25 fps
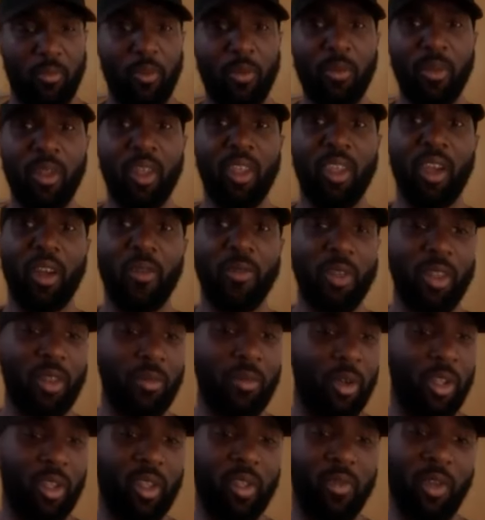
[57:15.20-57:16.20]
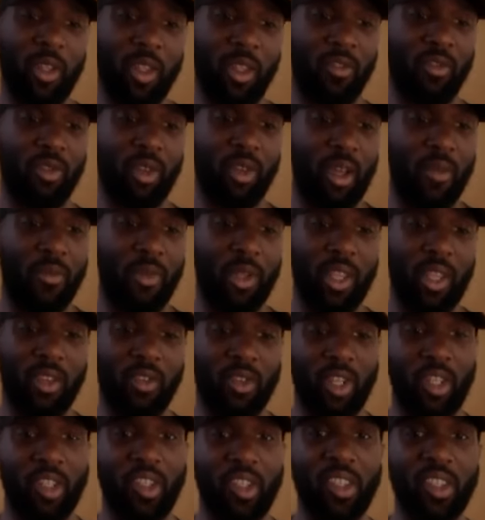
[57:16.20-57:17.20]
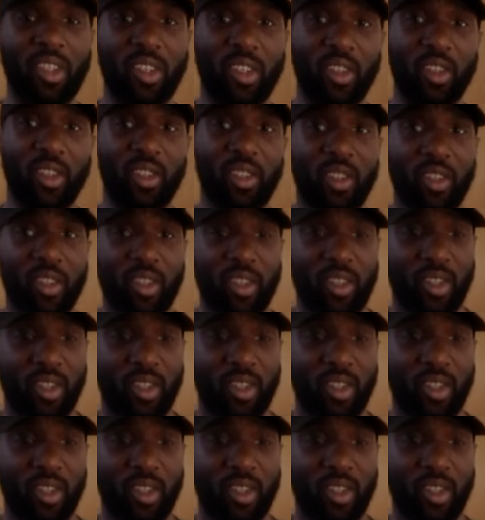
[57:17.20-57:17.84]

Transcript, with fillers: for me, I think Cardiff had a, have had a great season.